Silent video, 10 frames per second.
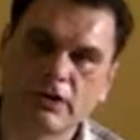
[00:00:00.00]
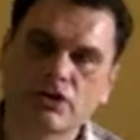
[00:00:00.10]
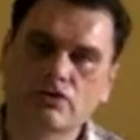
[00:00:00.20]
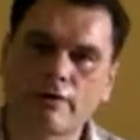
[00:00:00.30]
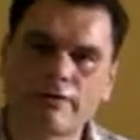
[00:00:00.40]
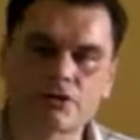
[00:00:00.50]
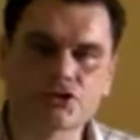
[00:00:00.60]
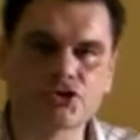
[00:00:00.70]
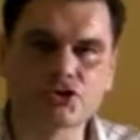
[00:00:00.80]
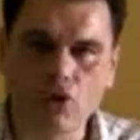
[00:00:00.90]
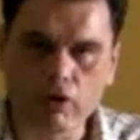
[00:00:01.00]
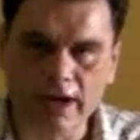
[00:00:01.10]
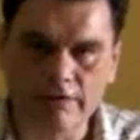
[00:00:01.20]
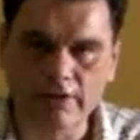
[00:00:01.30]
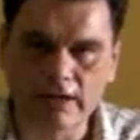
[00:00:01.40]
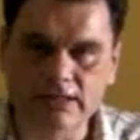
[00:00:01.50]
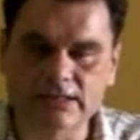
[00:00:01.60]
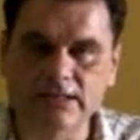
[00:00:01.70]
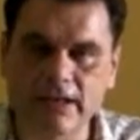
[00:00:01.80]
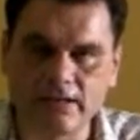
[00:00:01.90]
So if there's strong
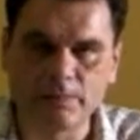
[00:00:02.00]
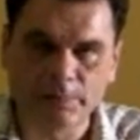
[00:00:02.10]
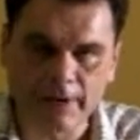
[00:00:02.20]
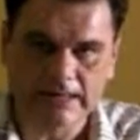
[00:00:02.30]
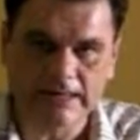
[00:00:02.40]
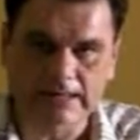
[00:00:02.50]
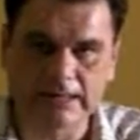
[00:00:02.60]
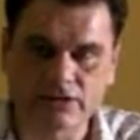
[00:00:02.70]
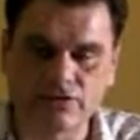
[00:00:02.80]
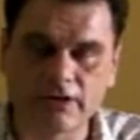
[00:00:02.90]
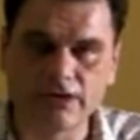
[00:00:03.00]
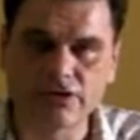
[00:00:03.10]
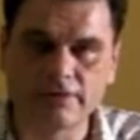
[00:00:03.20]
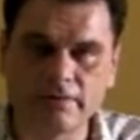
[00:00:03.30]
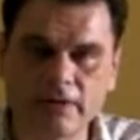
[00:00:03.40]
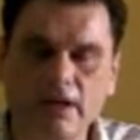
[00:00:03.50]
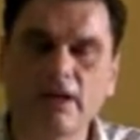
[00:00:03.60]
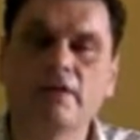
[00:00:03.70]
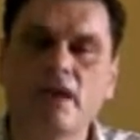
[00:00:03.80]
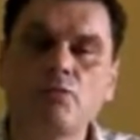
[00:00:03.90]
evidence in the present situation,
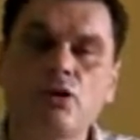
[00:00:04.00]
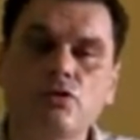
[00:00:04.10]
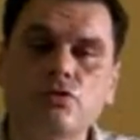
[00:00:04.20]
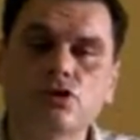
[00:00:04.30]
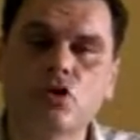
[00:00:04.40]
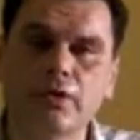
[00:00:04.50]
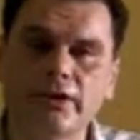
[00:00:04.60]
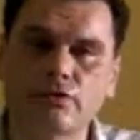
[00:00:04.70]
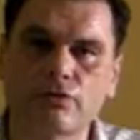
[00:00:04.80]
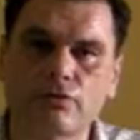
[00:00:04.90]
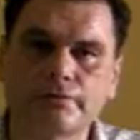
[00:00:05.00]
then we use going to.